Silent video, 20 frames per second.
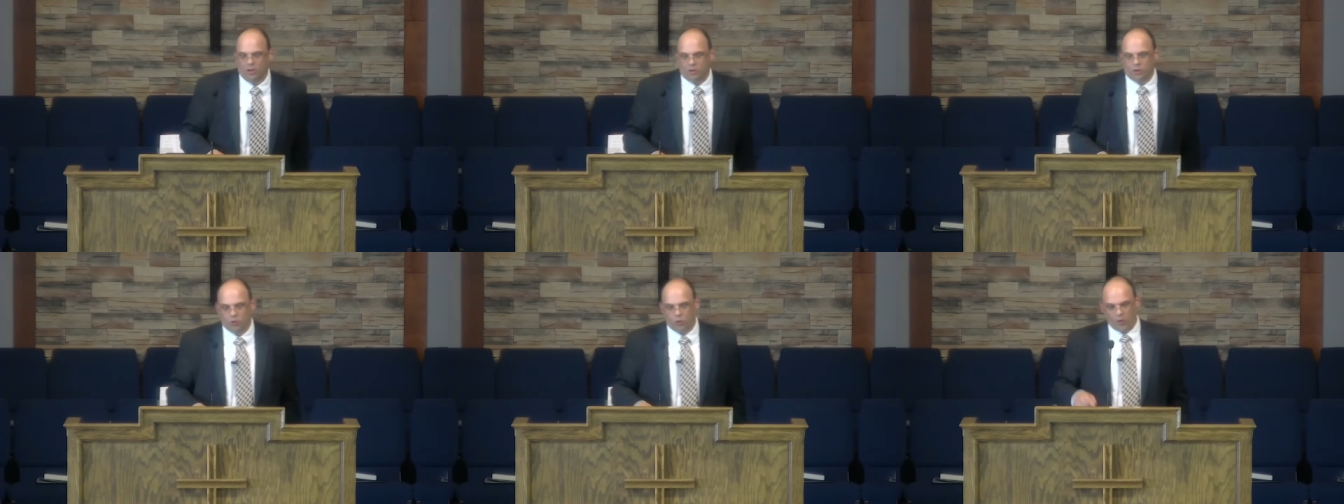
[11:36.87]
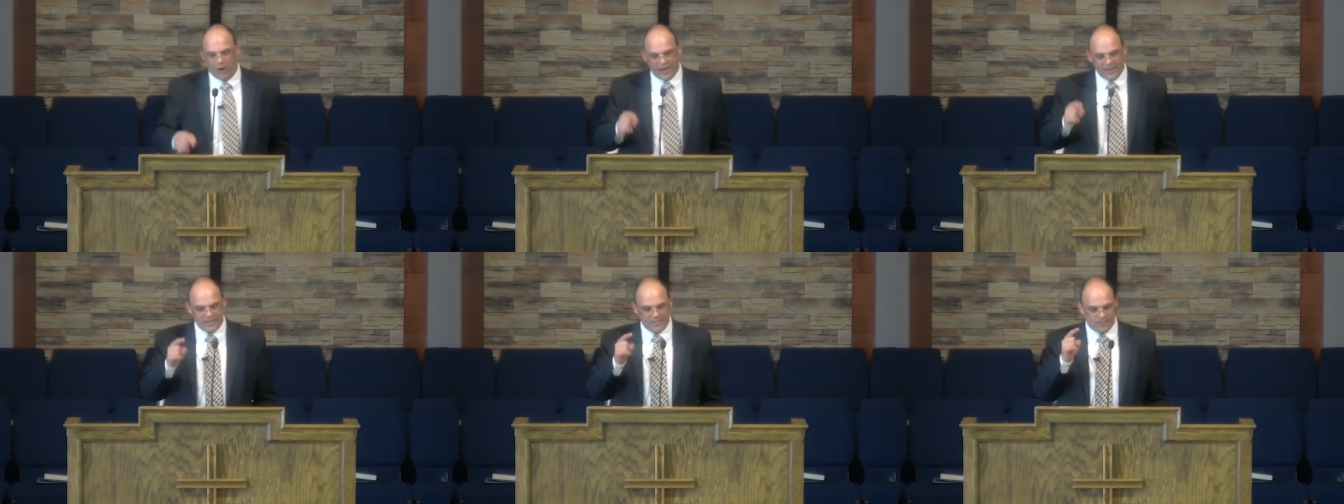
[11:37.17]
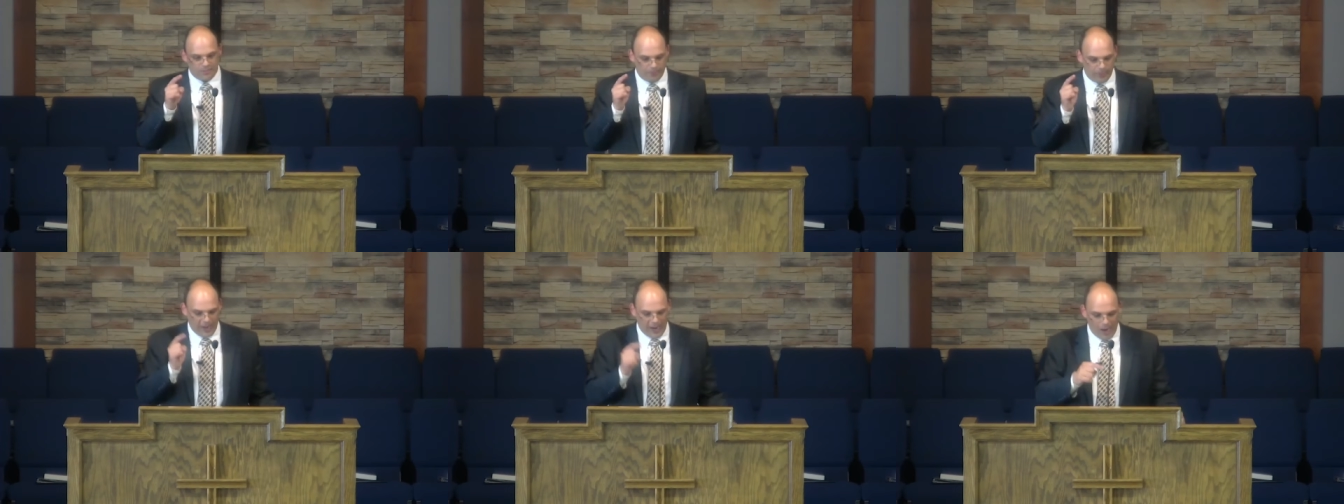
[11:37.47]
Christ's
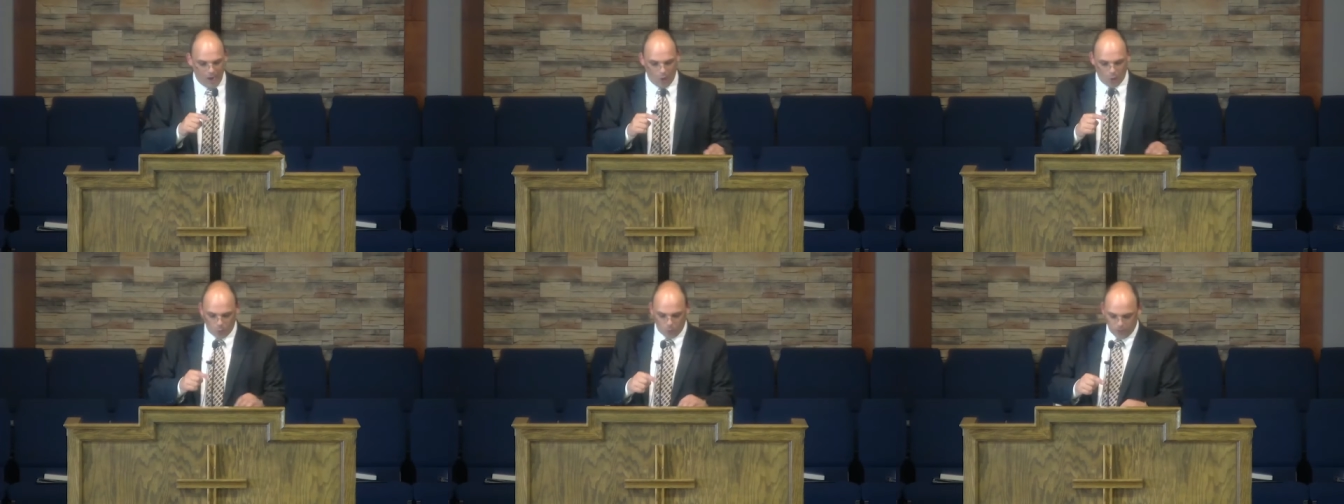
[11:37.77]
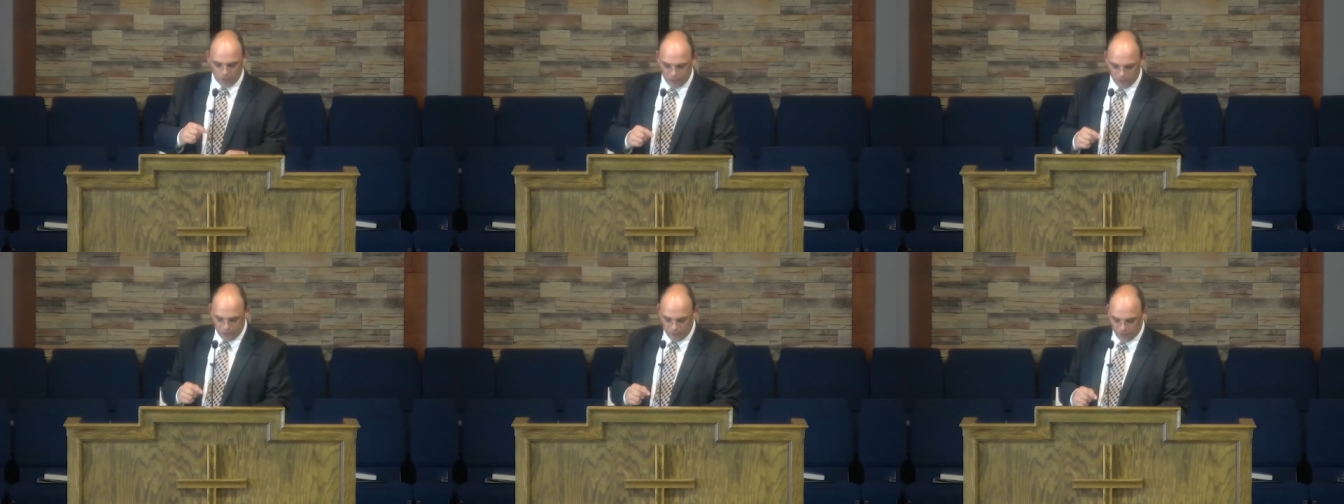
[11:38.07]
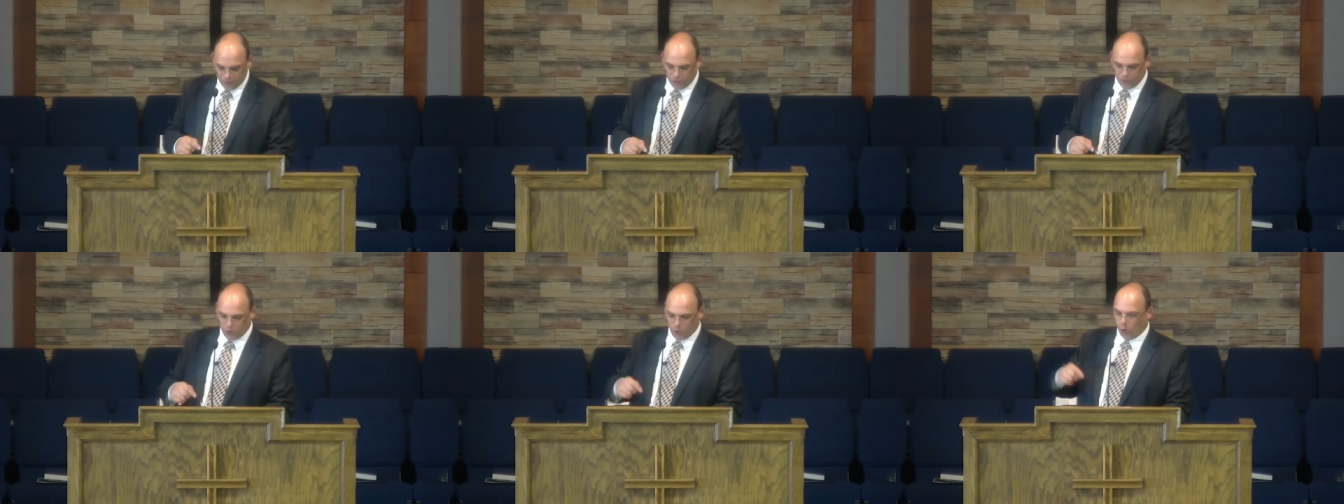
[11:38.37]
power
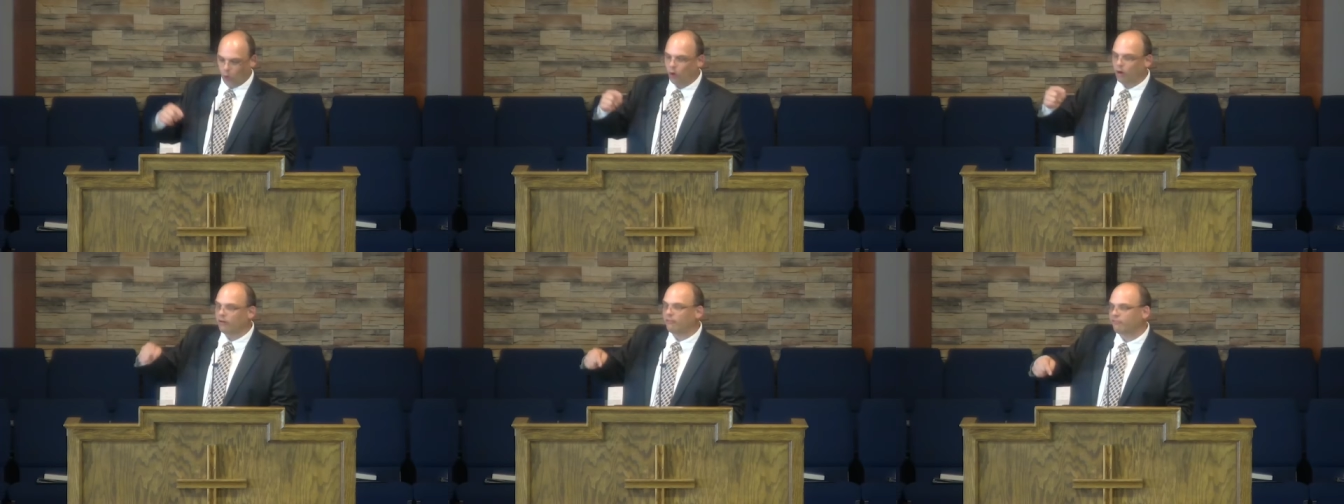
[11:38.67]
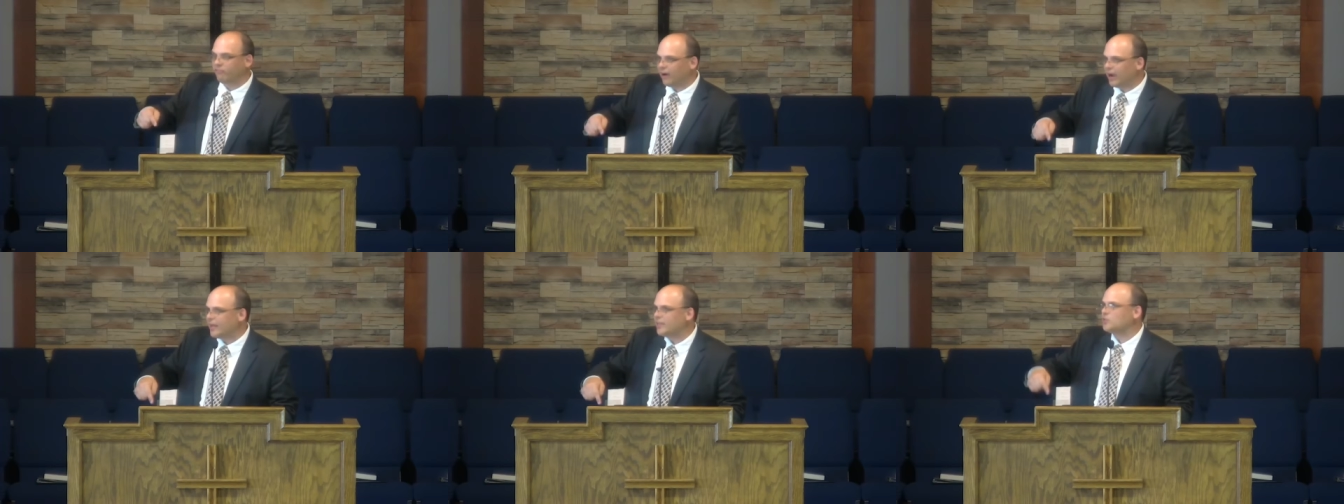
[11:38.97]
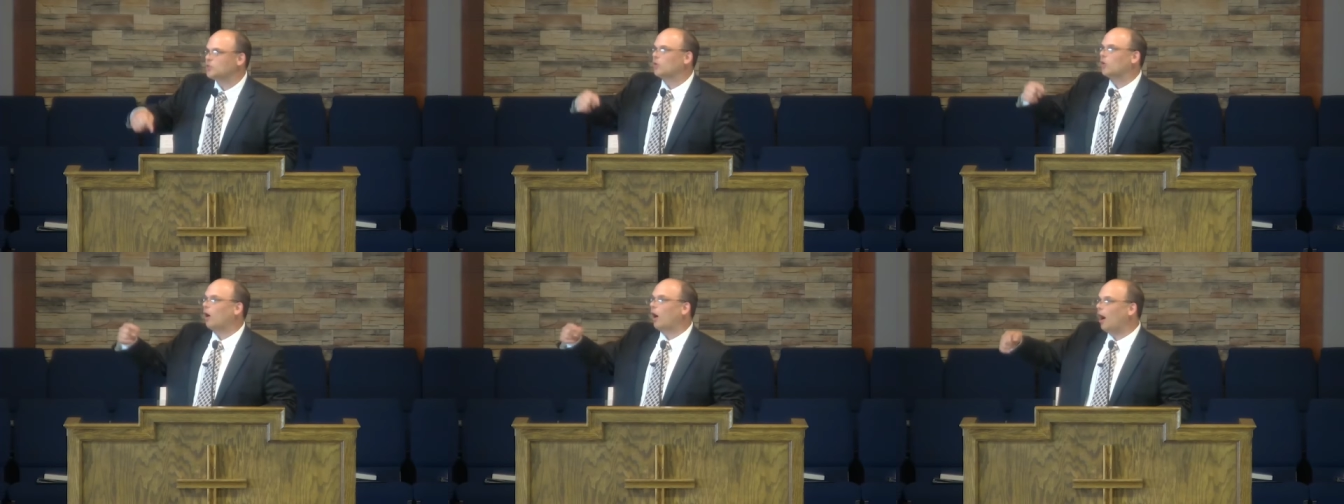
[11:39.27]
glorifies
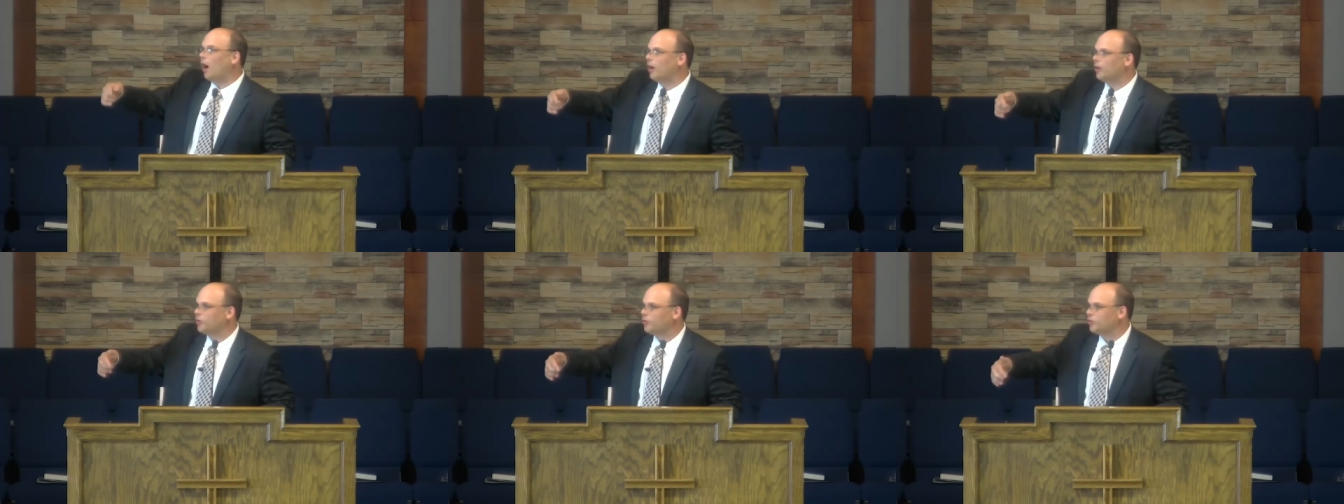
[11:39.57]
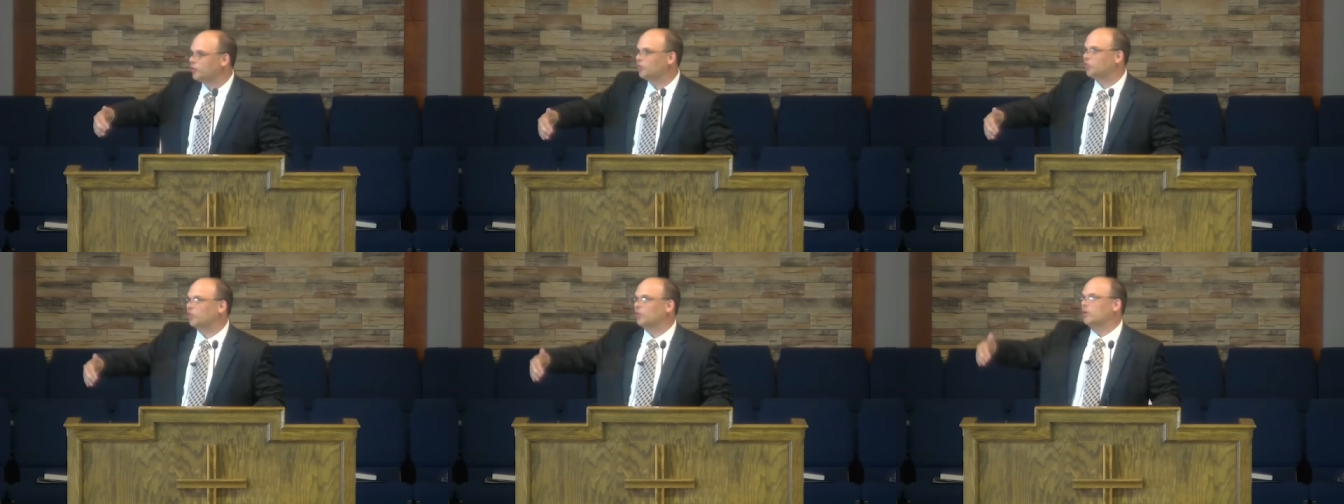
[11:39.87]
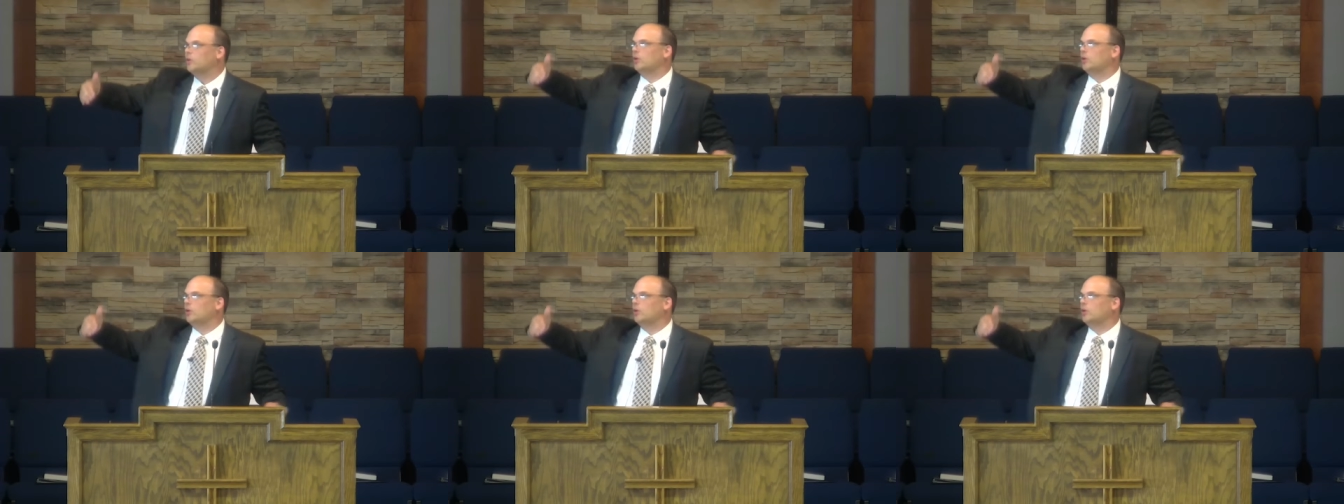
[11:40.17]
or honors